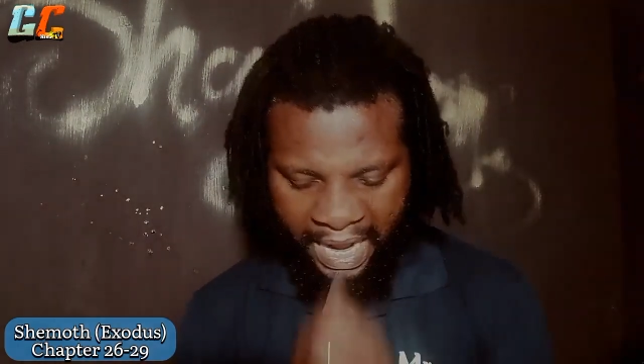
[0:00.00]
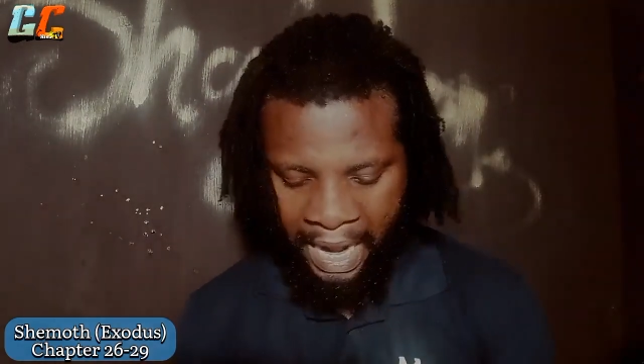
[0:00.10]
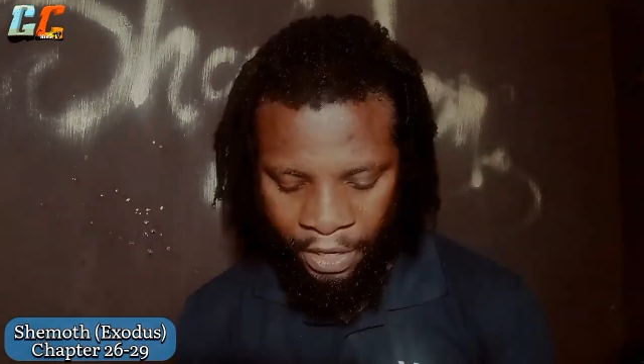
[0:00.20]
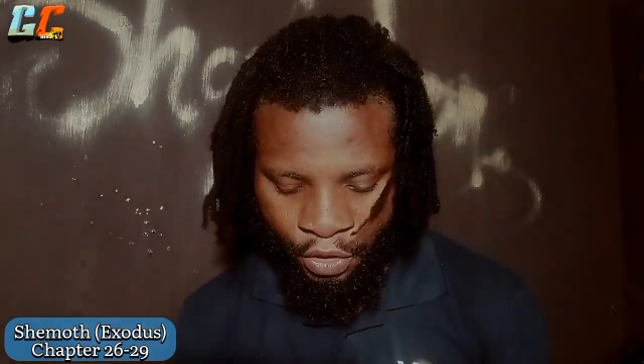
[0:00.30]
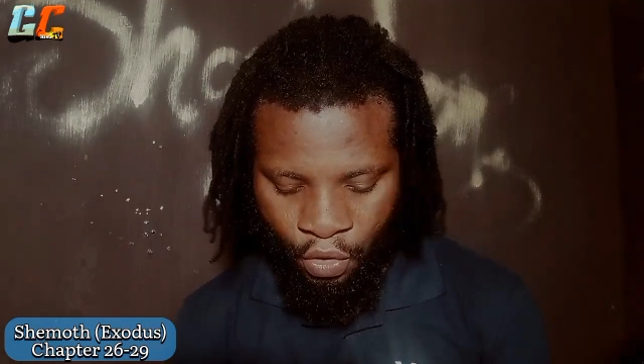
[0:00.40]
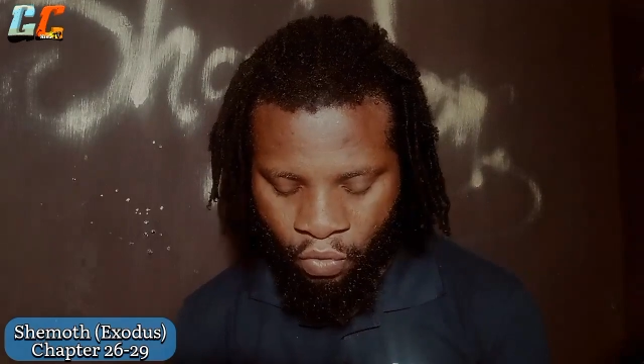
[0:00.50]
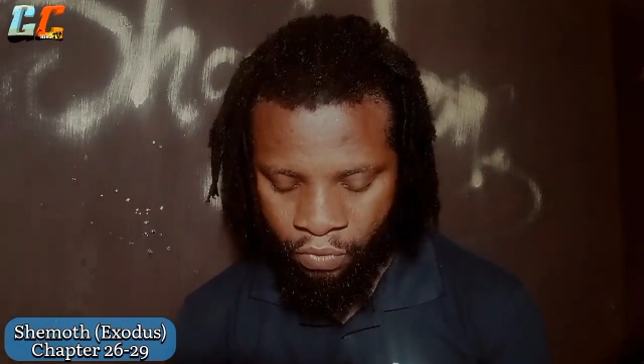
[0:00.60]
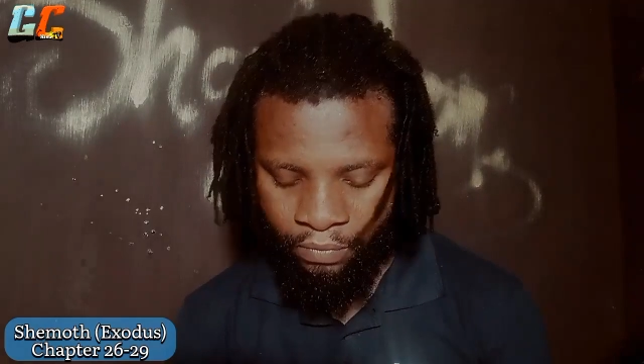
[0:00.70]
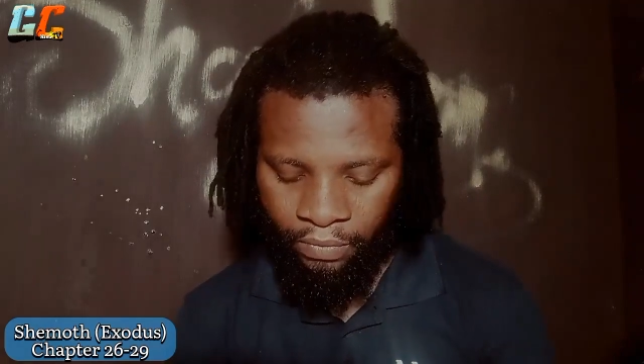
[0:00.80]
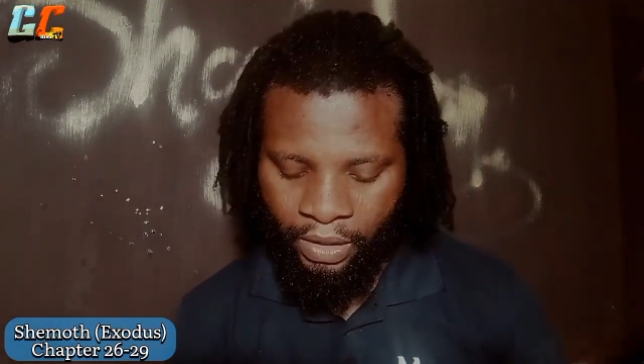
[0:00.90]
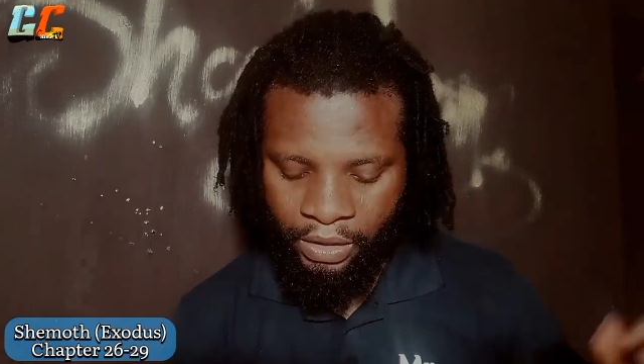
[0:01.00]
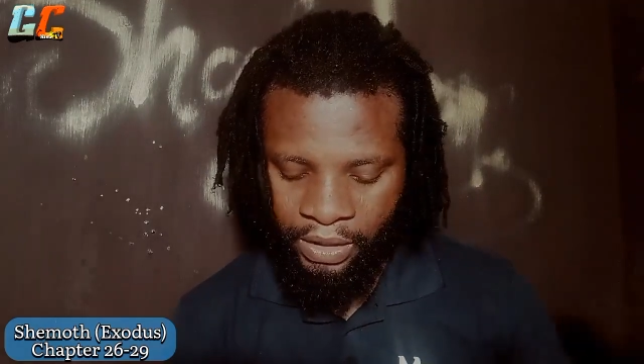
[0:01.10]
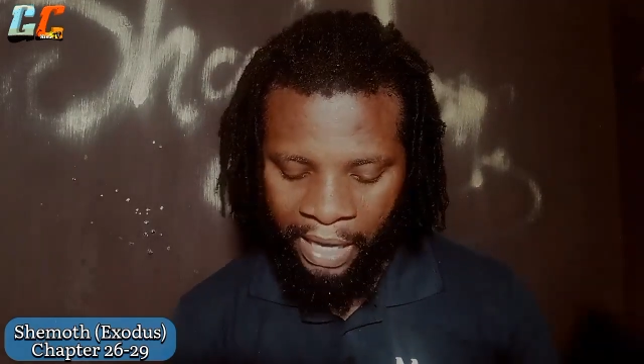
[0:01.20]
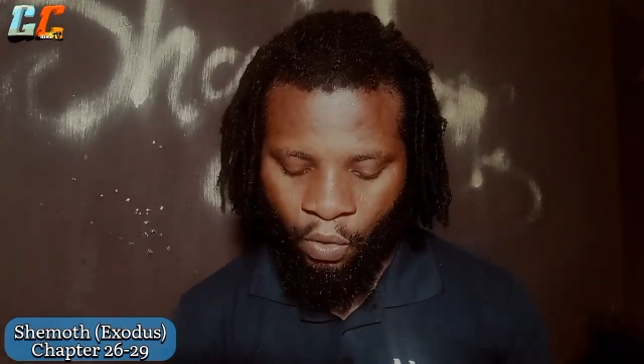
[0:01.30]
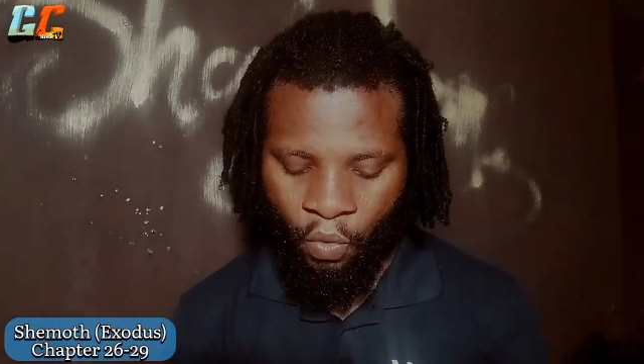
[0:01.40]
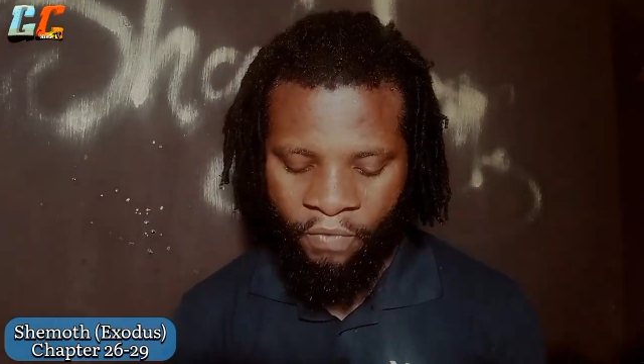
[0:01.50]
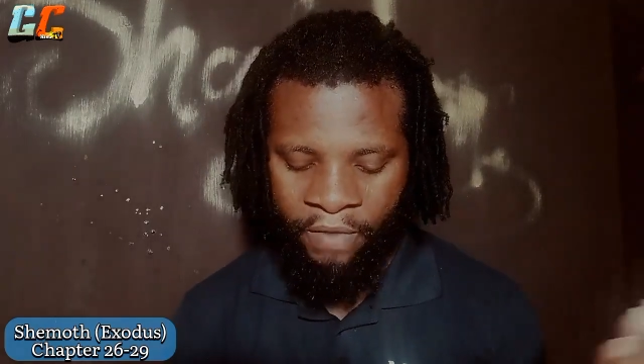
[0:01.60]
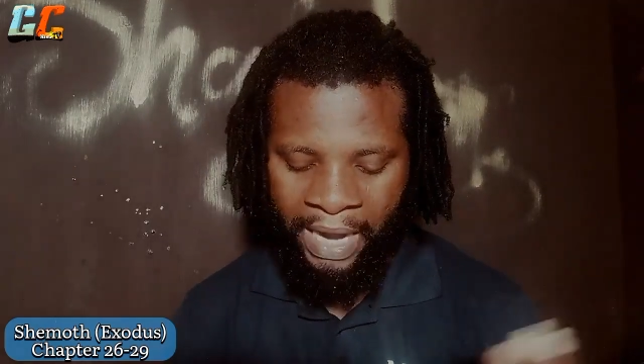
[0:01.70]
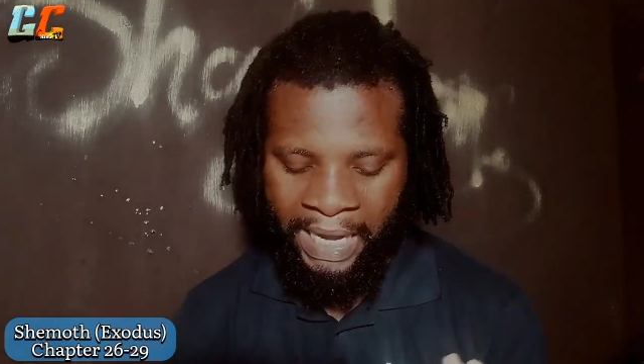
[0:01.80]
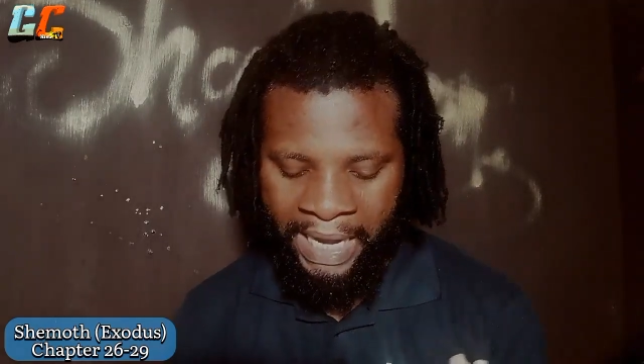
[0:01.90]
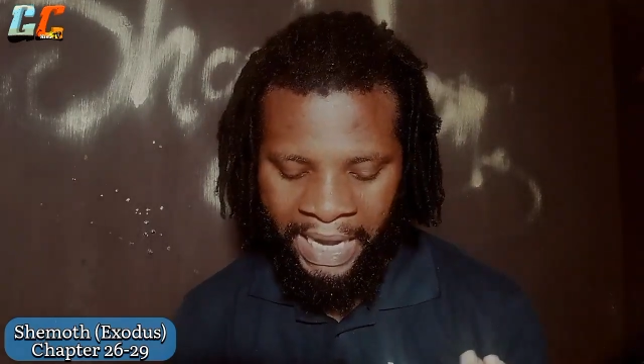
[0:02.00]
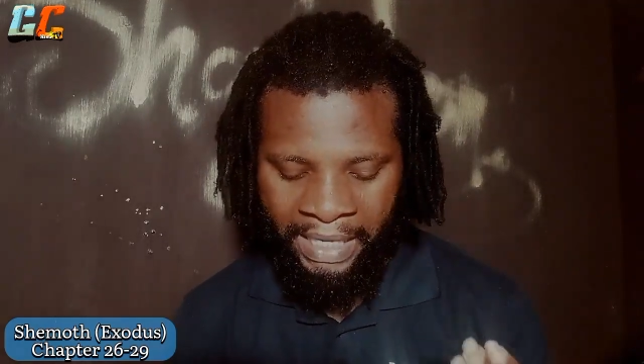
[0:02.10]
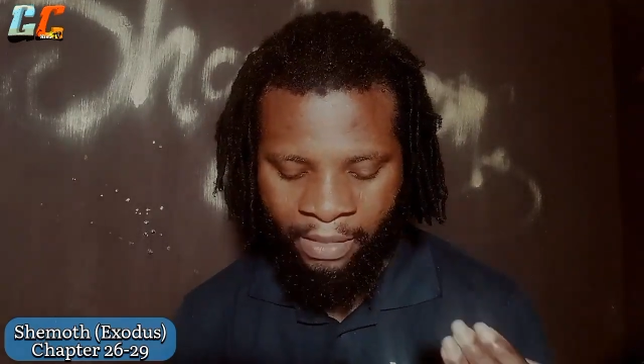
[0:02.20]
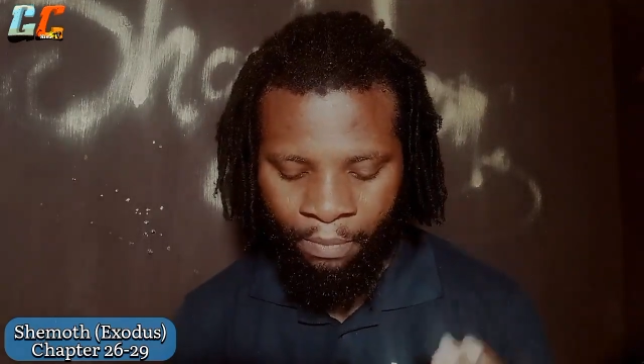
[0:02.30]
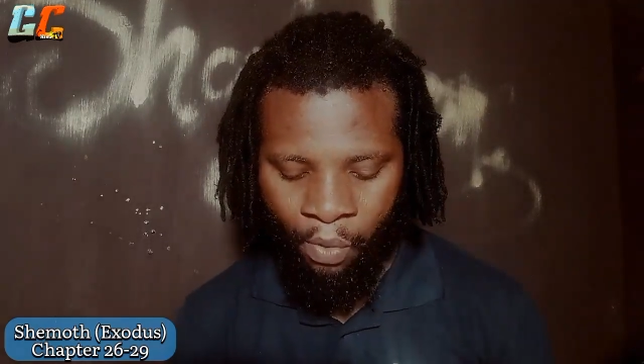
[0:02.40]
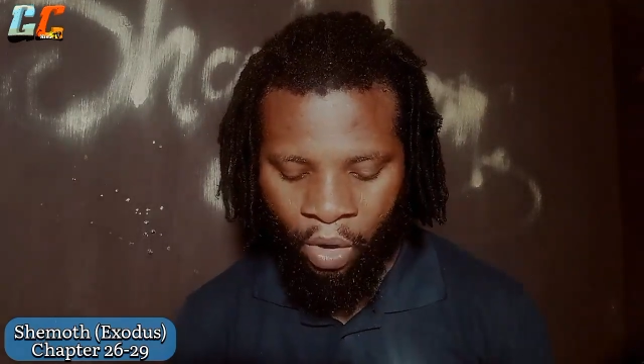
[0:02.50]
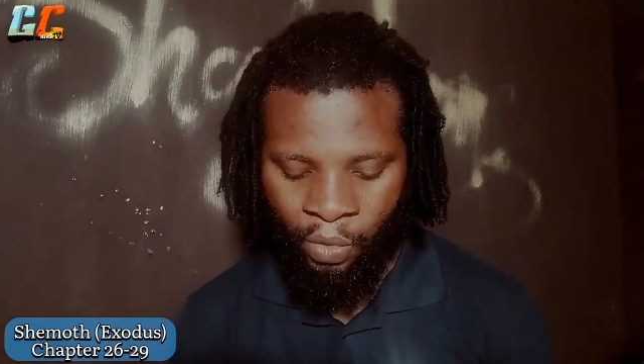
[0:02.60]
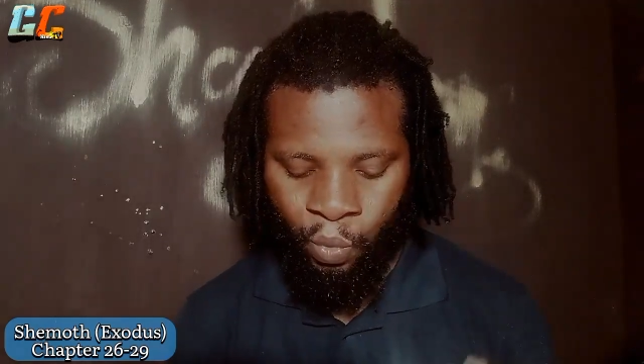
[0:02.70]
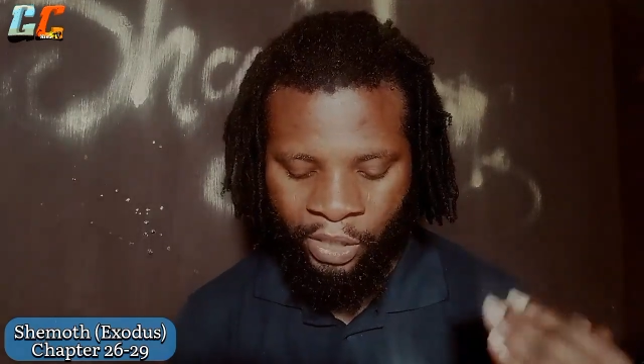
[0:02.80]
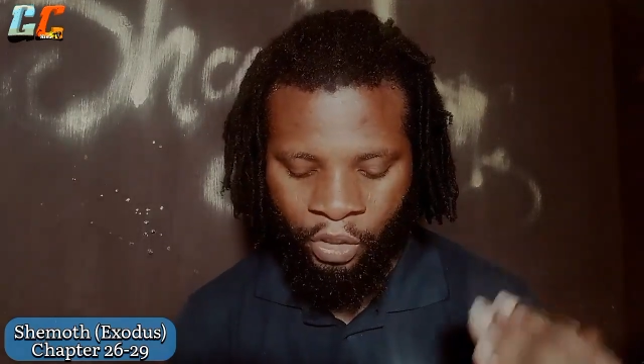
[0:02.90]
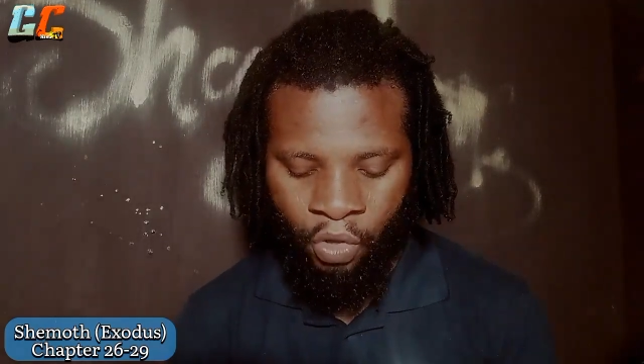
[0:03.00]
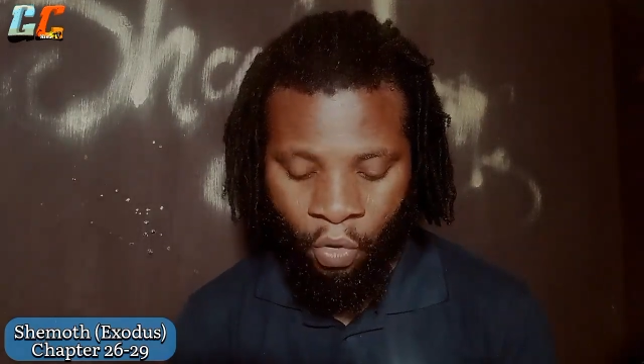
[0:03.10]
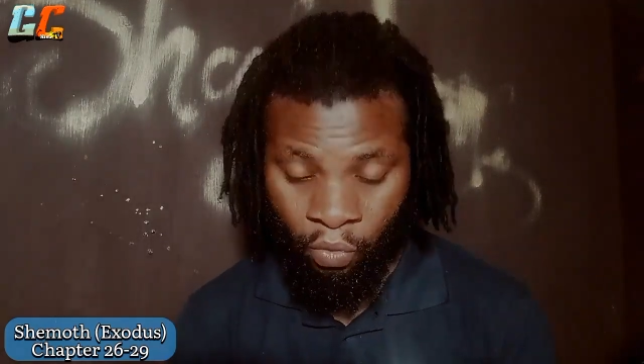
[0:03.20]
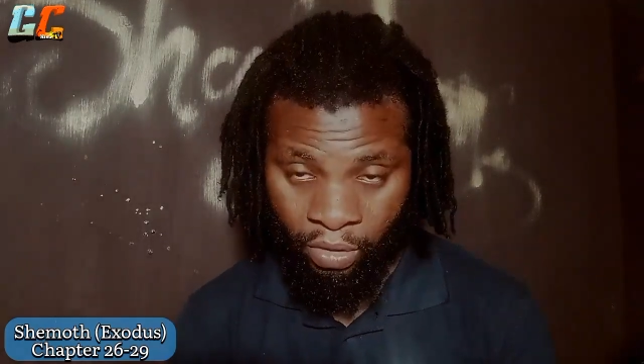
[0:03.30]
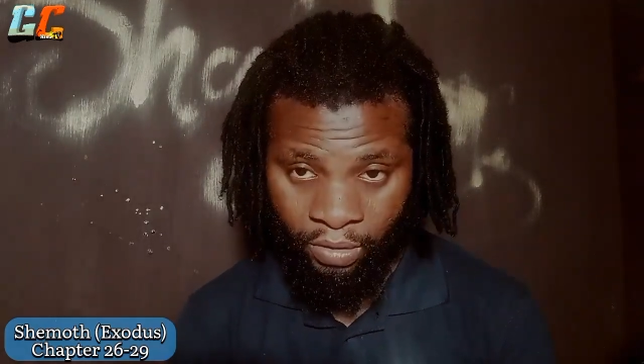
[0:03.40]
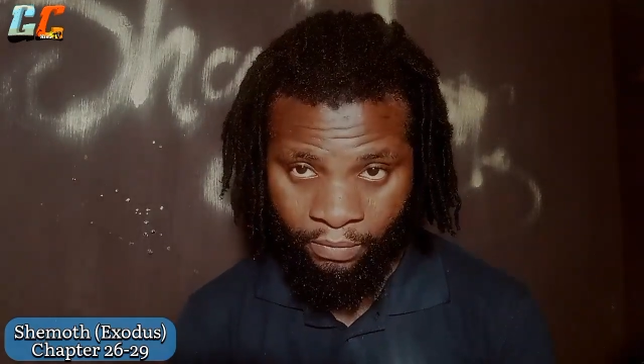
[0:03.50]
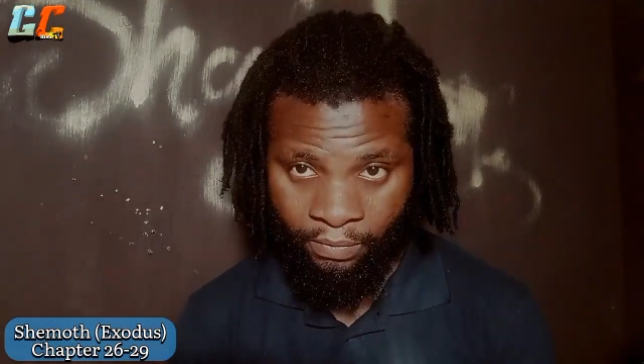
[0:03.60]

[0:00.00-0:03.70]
And you shall overlay the board with gold,